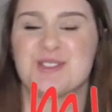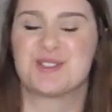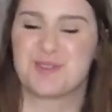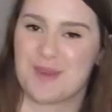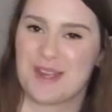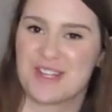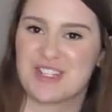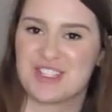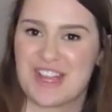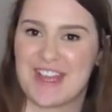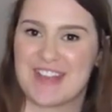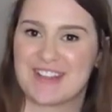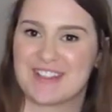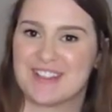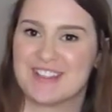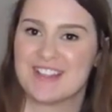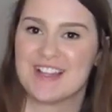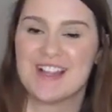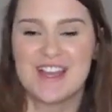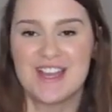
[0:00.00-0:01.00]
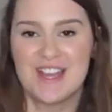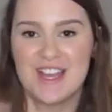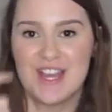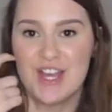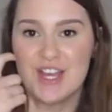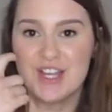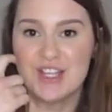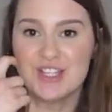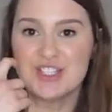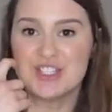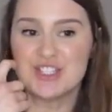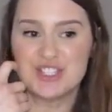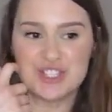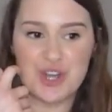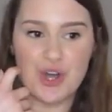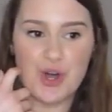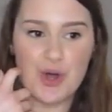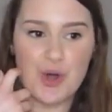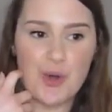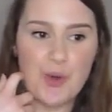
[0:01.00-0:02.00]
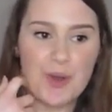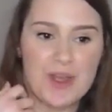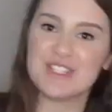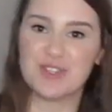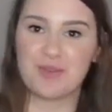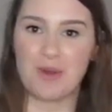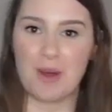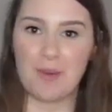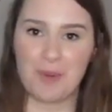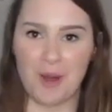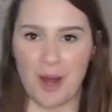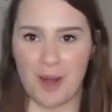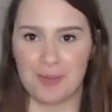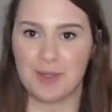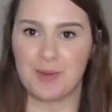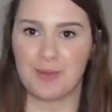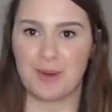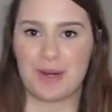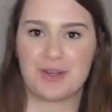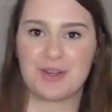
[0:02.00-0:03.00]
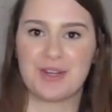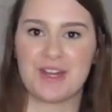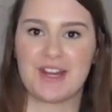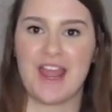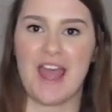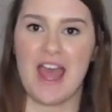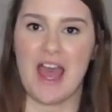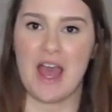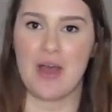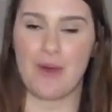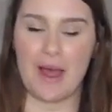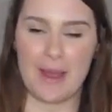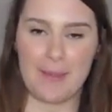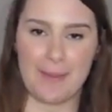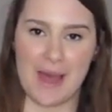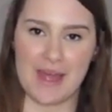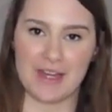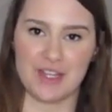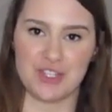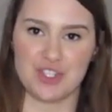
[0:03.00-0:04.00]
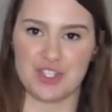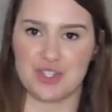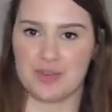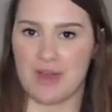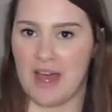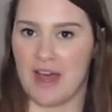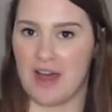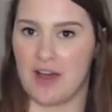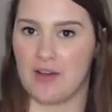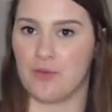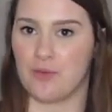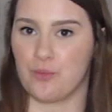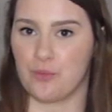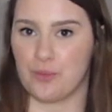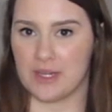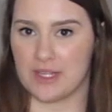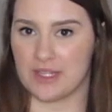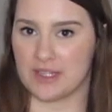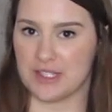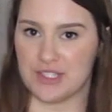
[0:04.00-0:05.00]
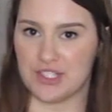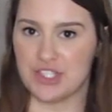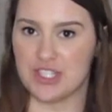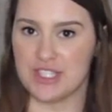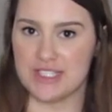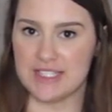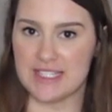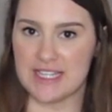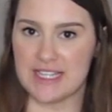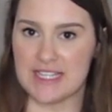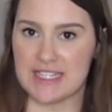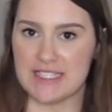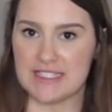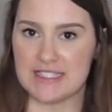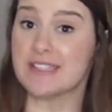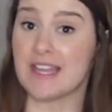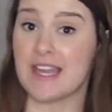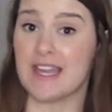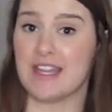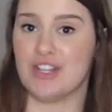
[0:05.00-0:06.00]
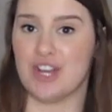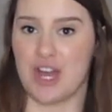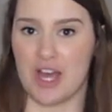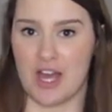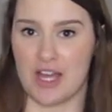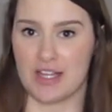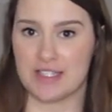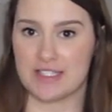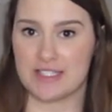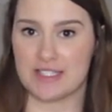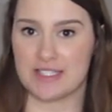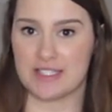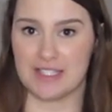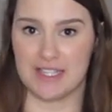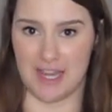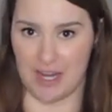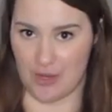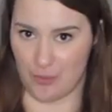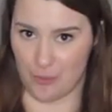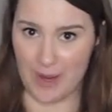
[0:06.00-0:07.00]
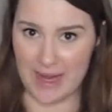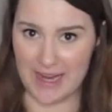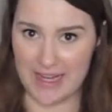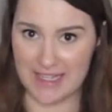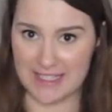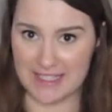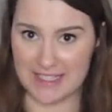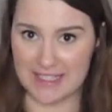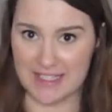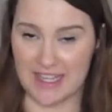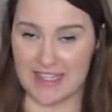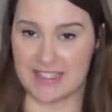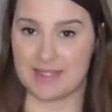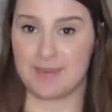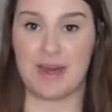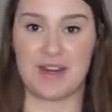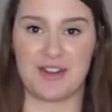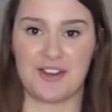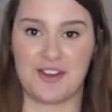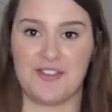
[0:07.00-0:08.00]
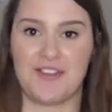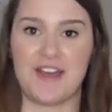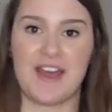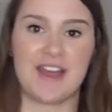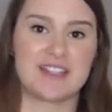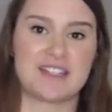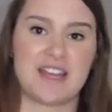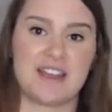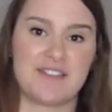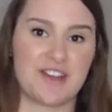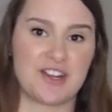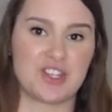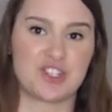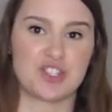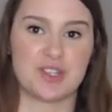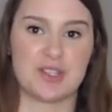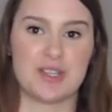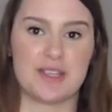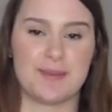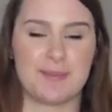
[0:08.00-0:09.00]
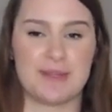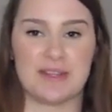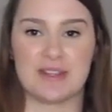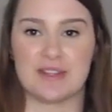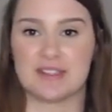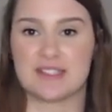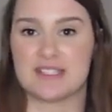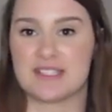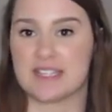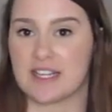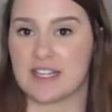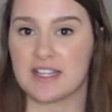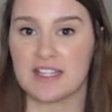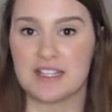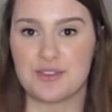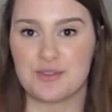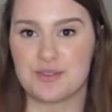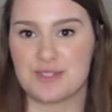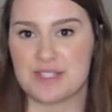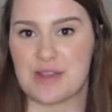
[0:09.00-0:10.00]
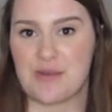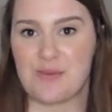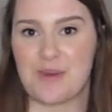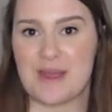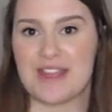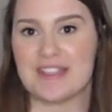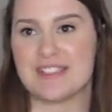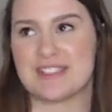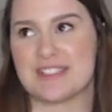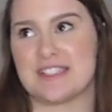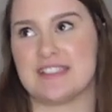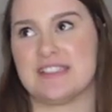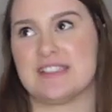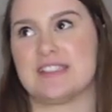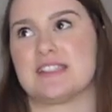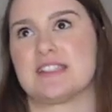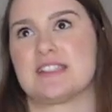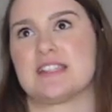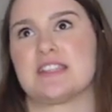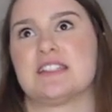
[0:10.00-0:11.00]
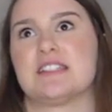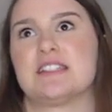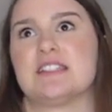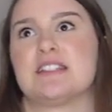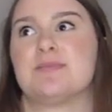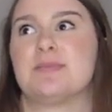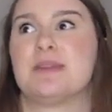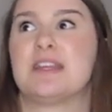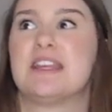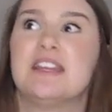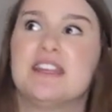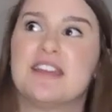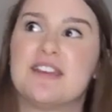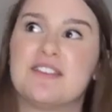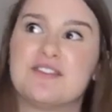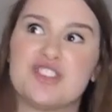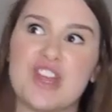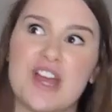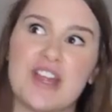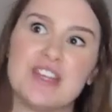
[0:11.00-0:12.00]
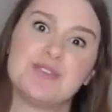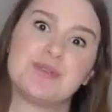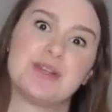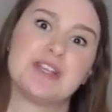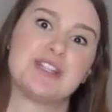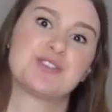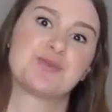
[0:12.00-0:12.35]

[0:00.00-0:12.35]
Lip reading: to my channel. So you are probably wondering how I managed to have weekly cheat days and not gain weight. As a matter of fact, I've actually been steadily losing weight since the beginning of January